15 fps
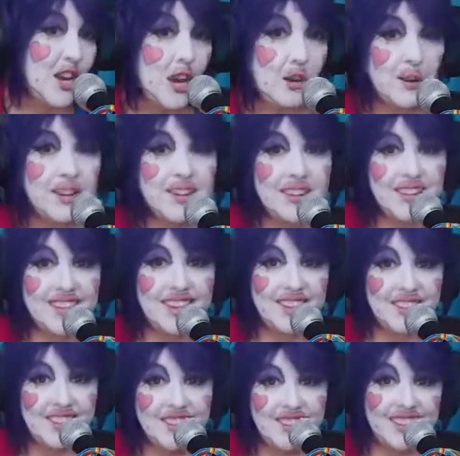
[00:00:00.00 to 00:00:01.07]
Oh, here, it gets
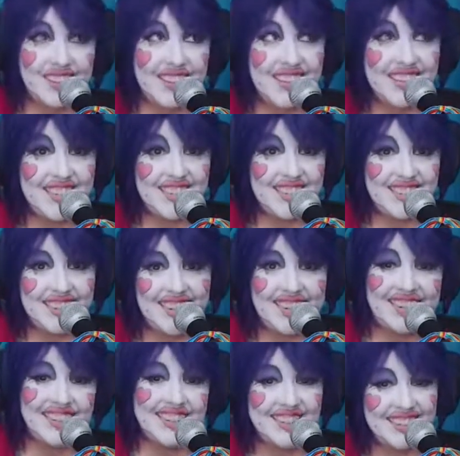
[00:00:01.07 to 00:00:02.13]
a little salacious
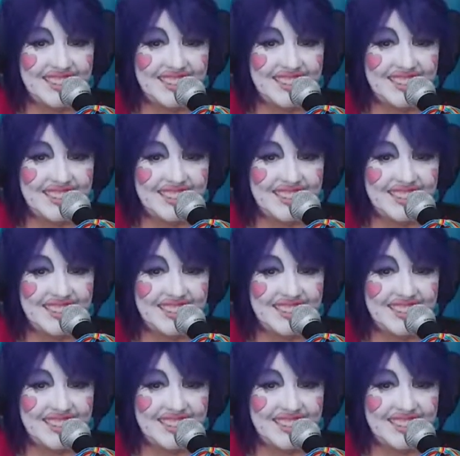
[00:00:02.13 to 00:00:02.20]
here.